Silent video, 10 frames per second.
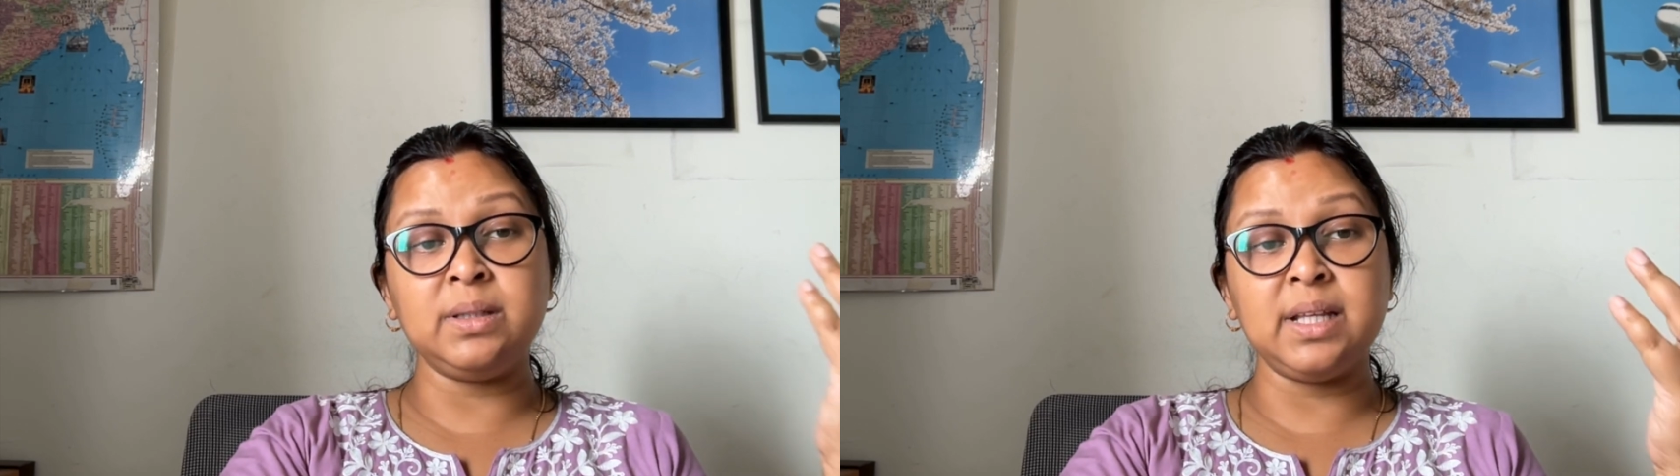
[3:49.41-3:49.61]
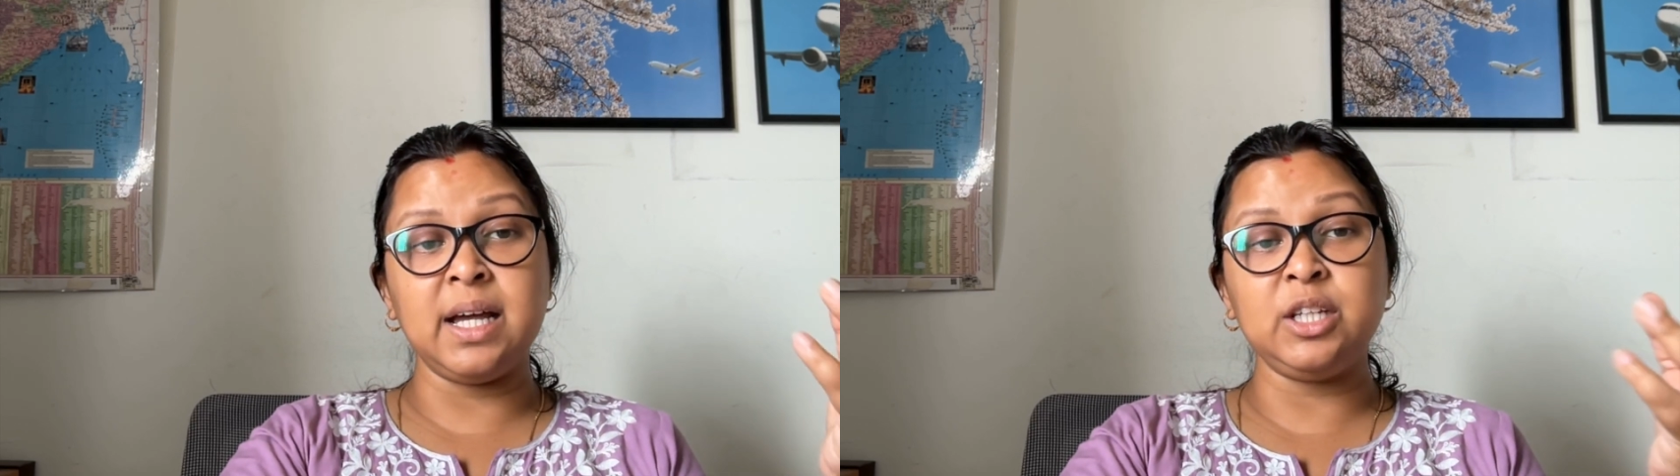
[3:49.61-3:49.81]

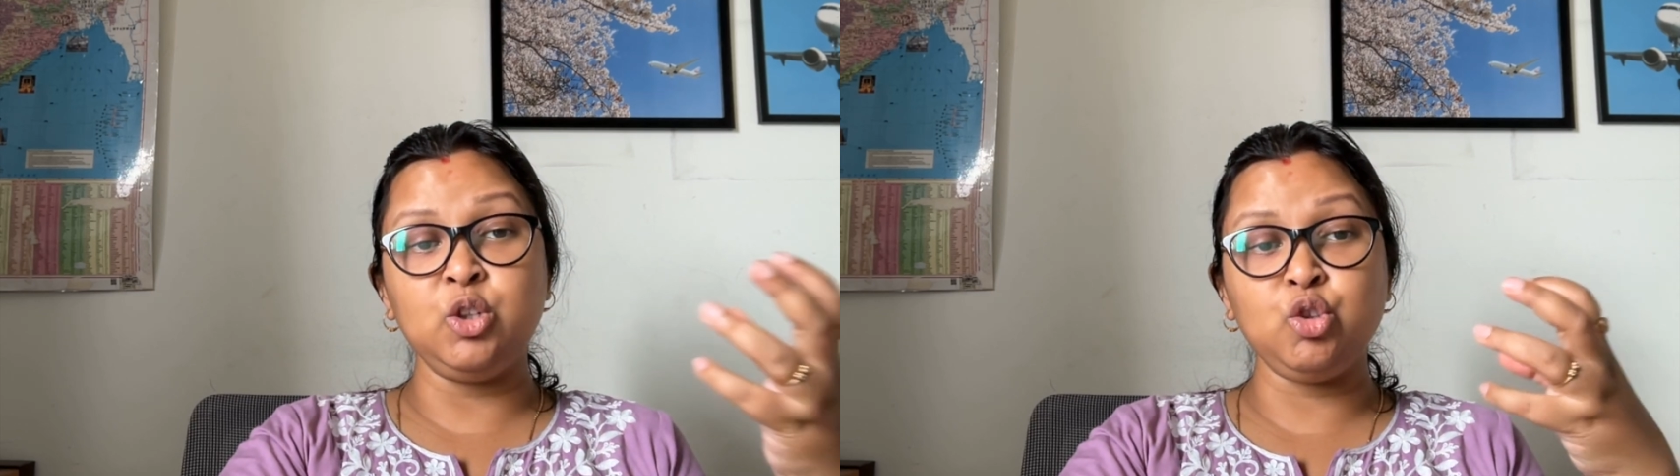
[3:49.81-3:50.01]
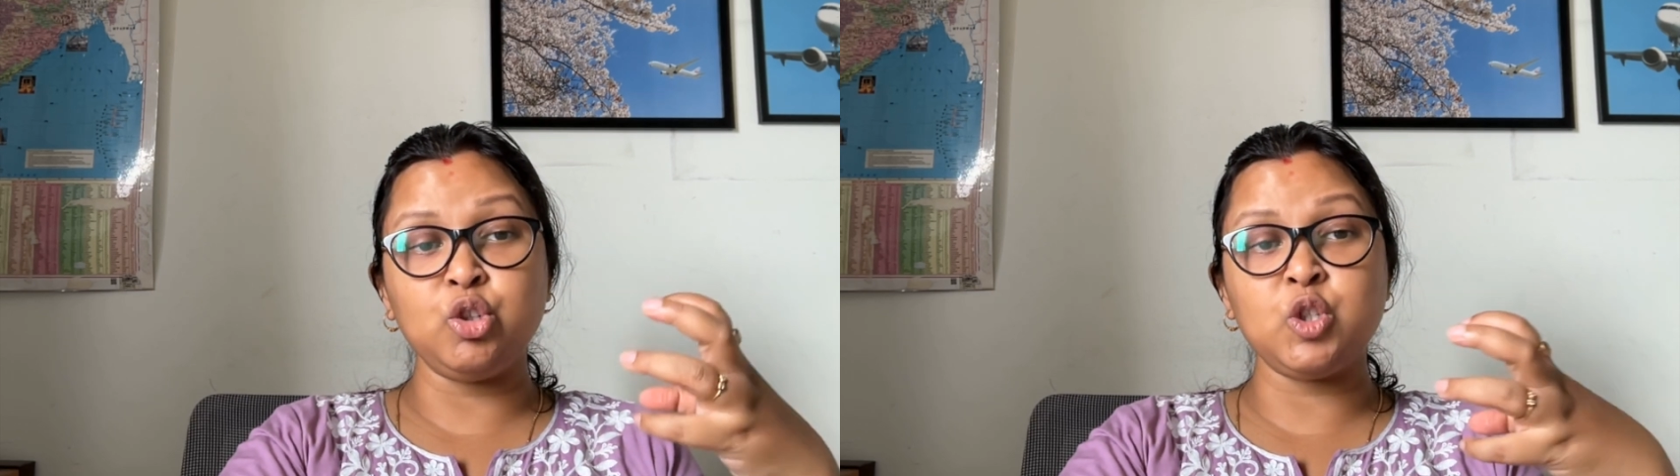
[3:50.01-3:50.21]
that you
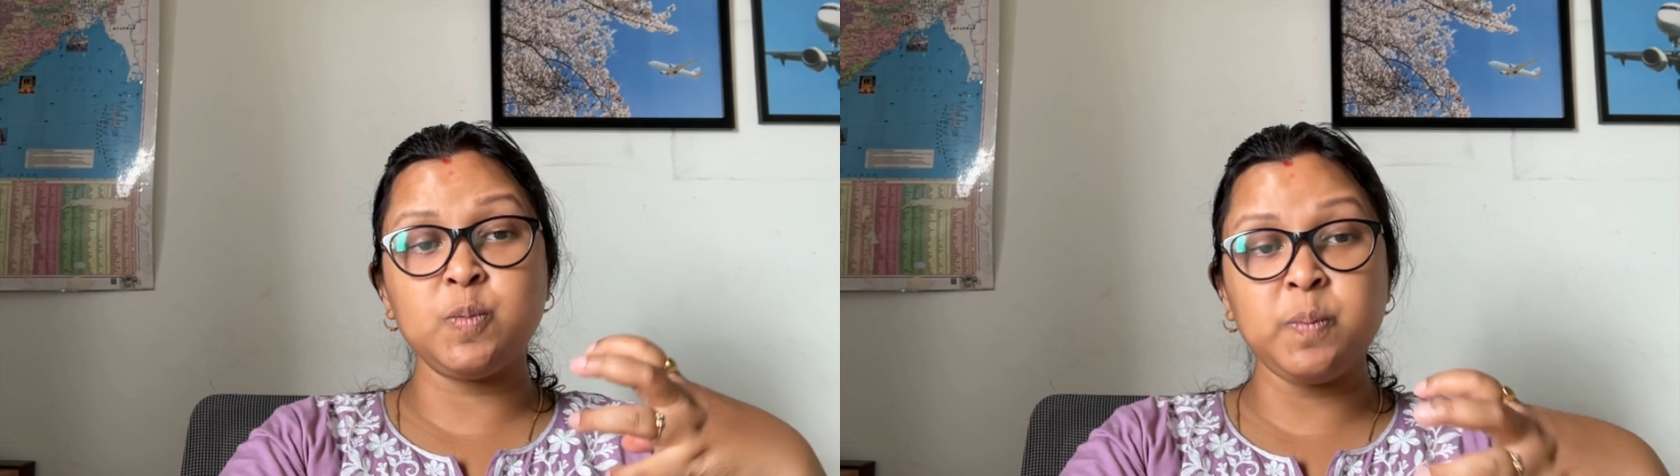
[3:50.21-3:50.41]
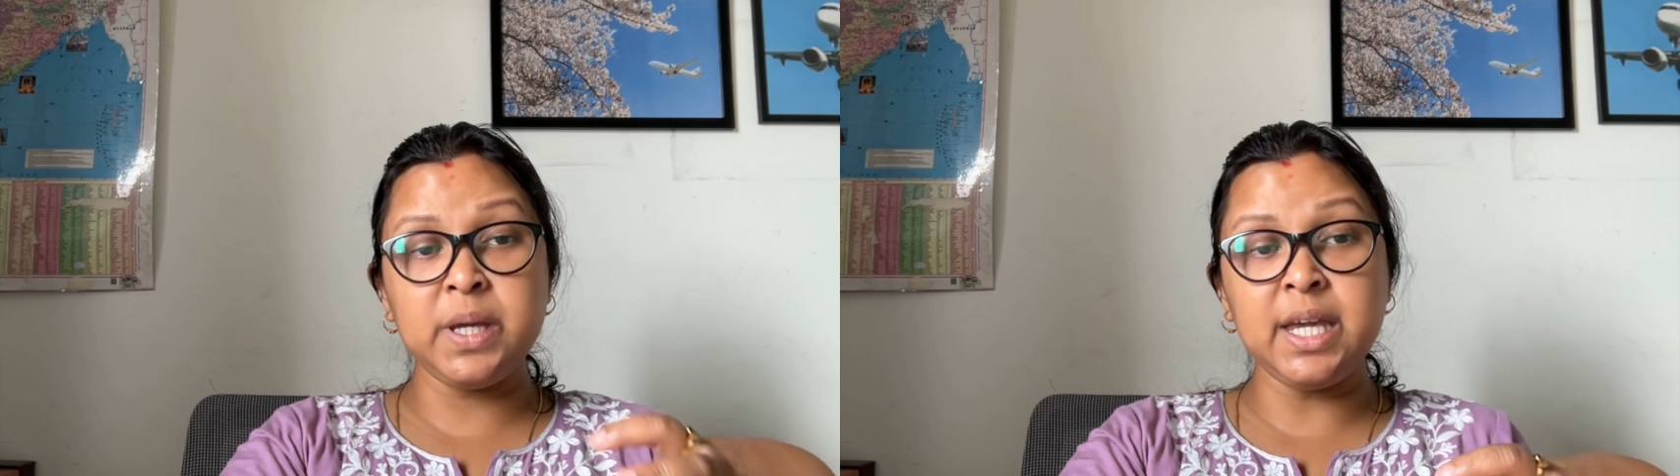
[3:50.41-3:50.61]
should
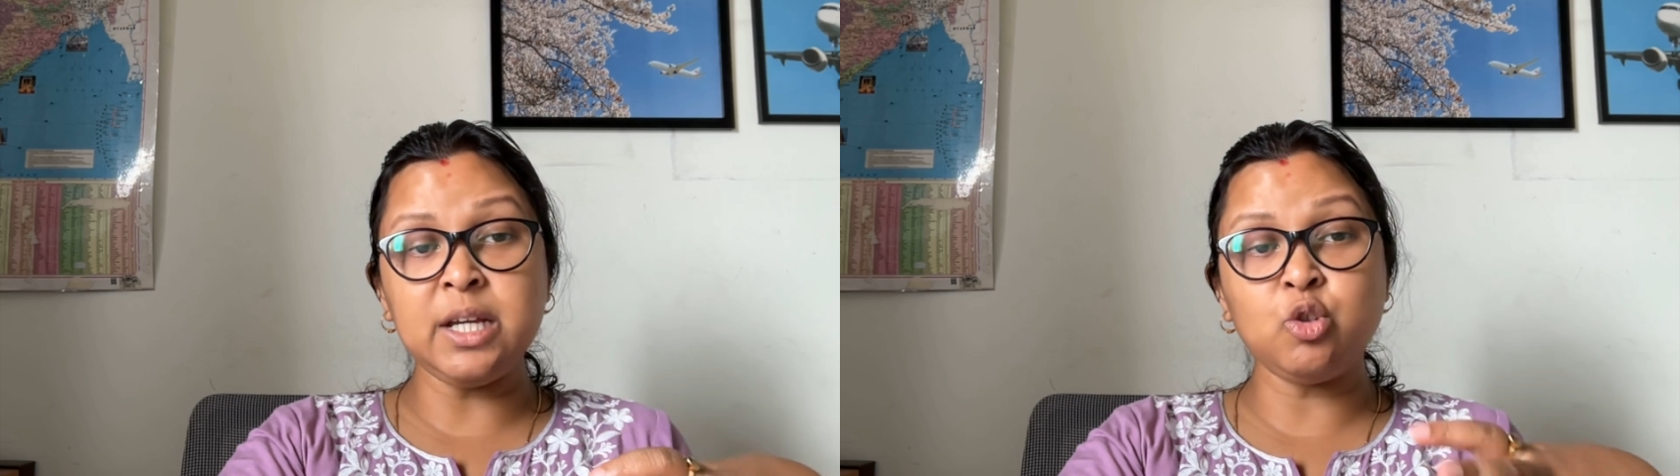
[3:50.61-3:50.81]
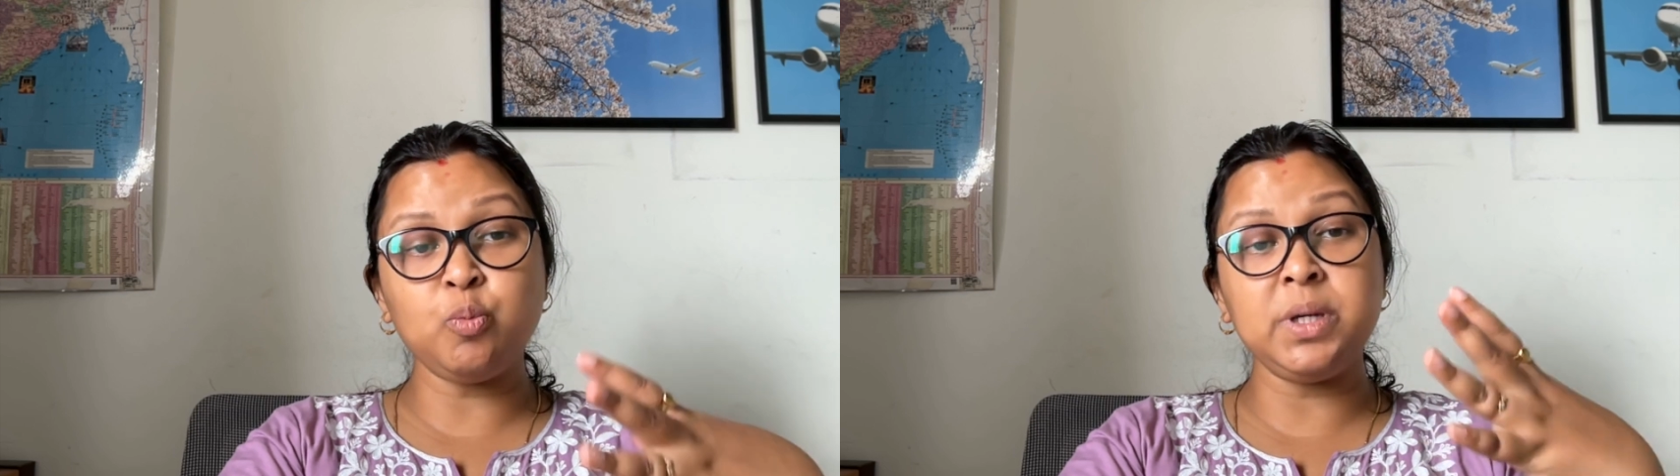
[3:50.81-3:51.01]

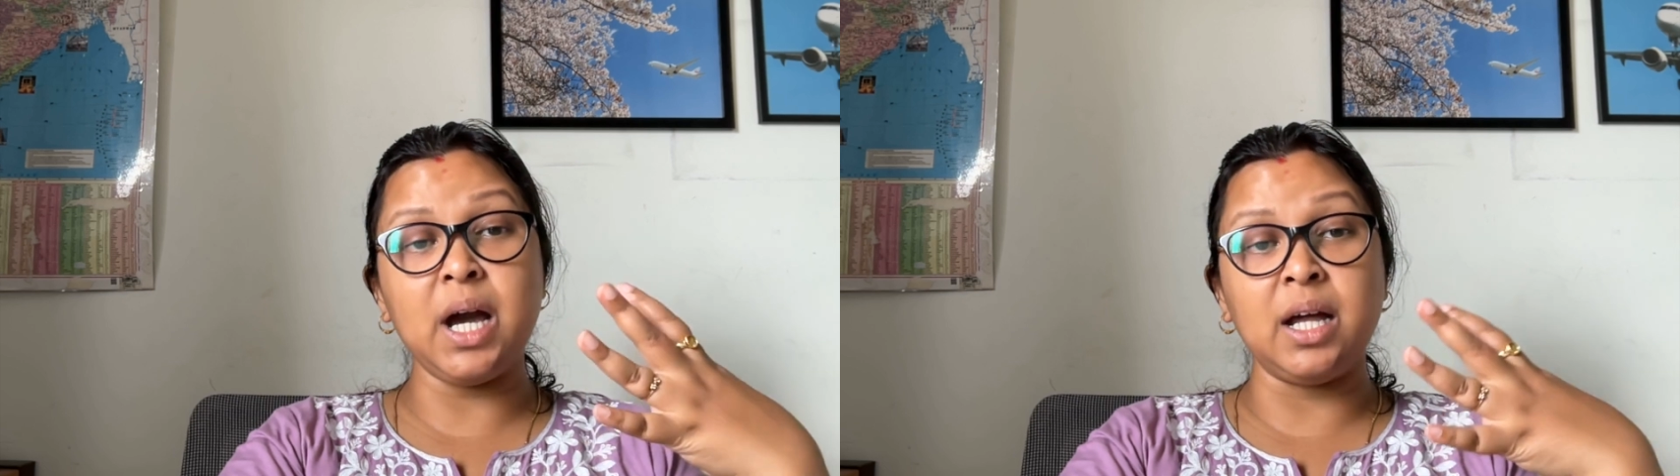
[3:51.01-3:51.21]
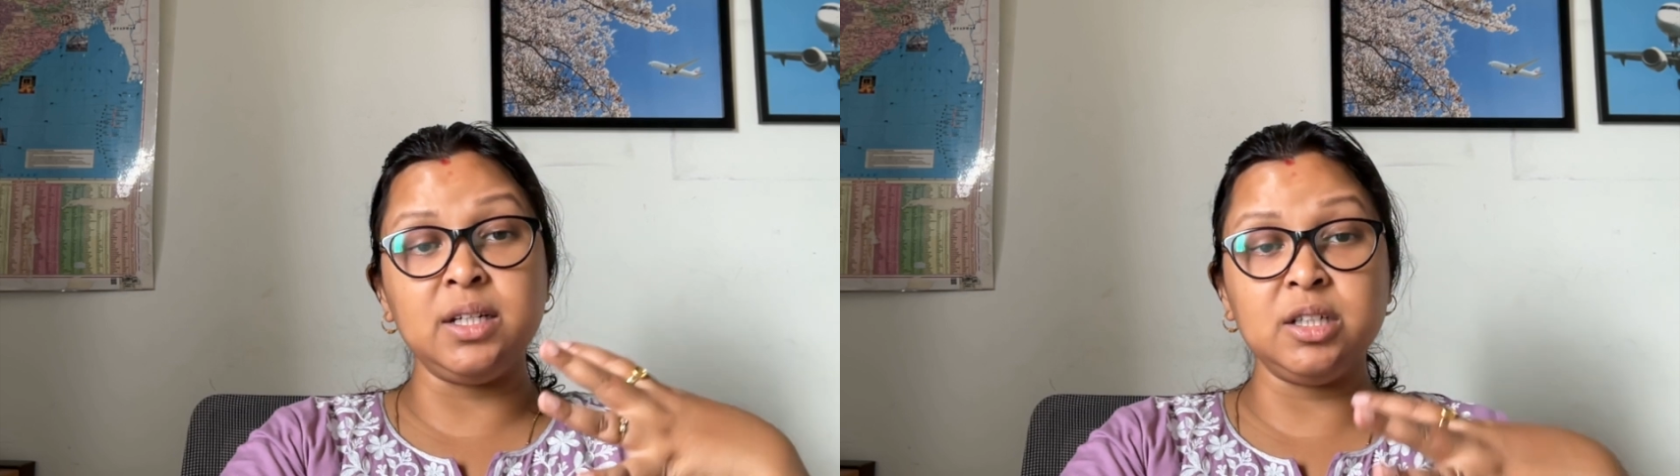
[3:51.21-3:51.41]
speak to be
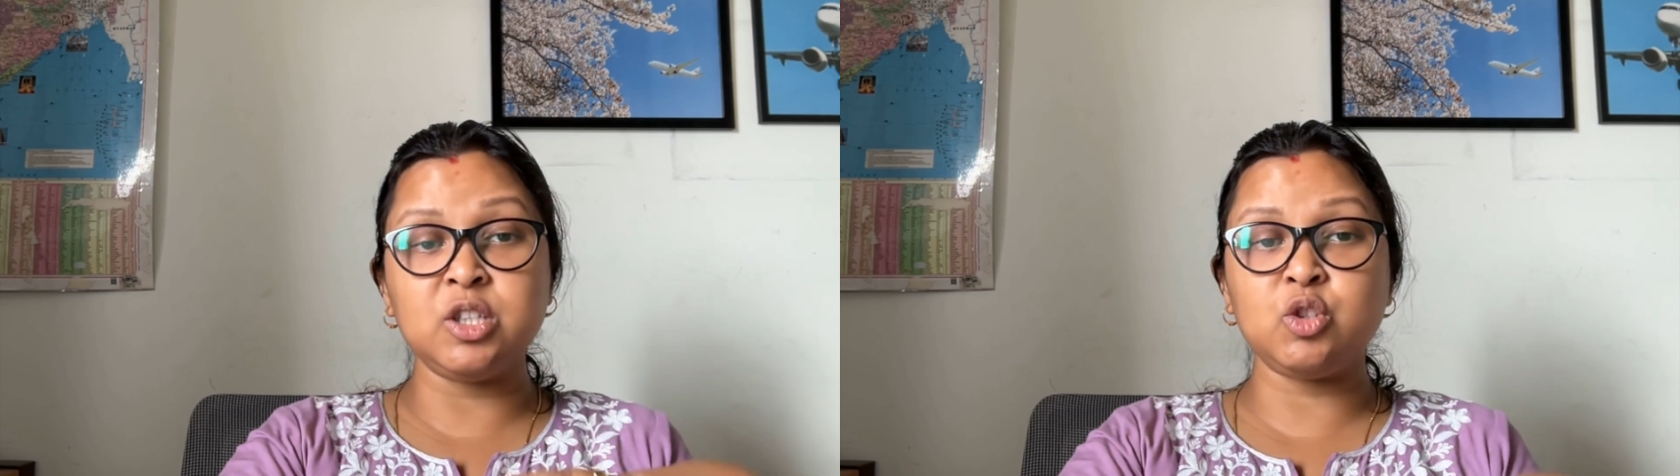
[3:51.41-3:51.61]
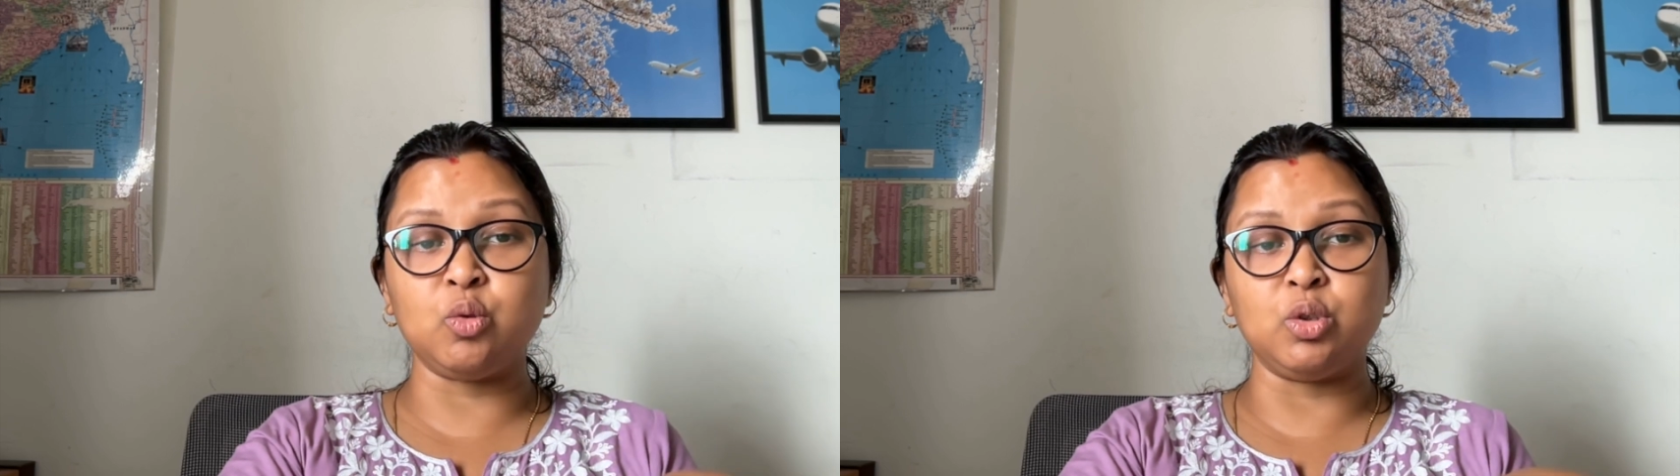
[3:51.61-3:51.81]

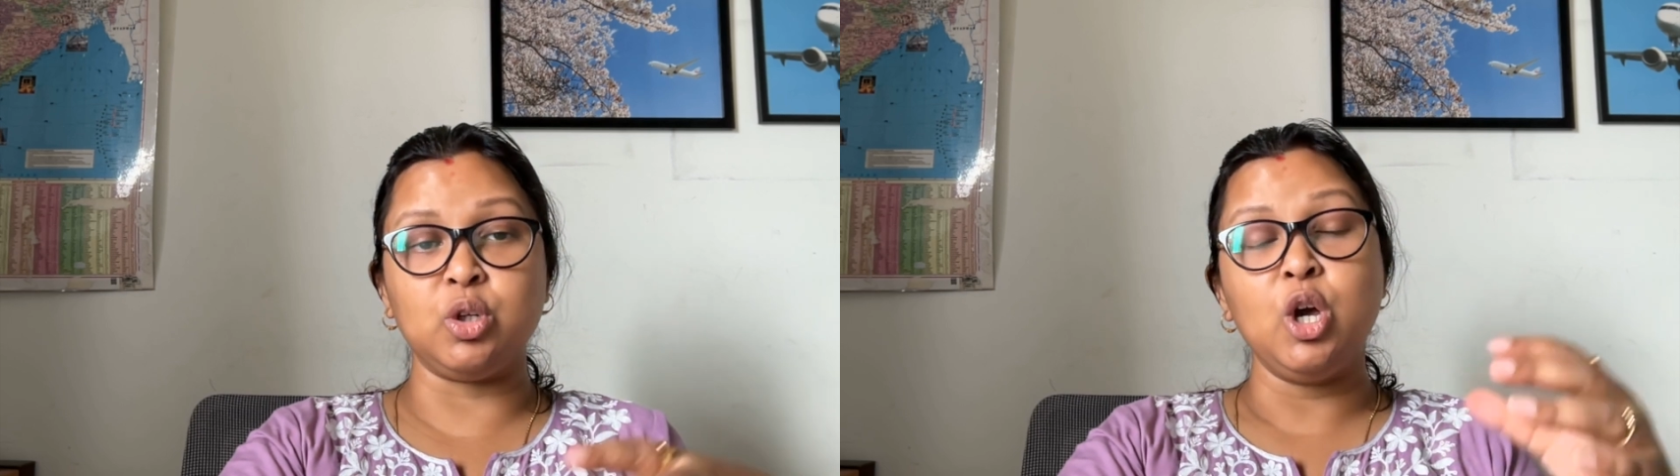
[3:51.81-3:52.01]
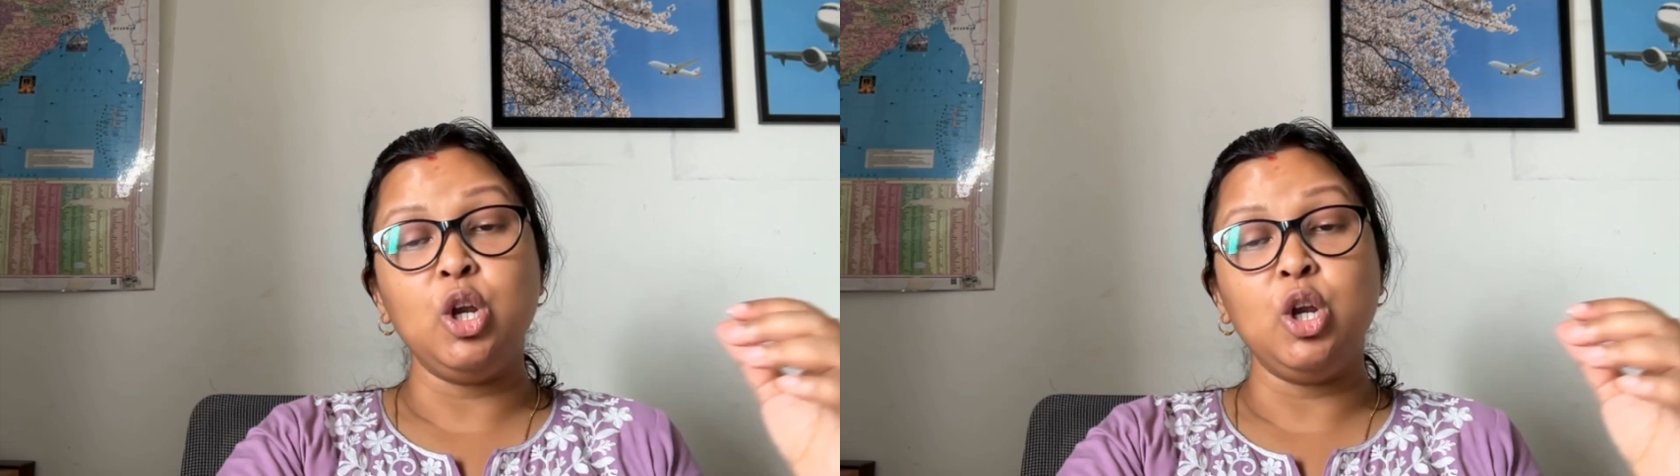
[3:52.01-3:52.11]
understood,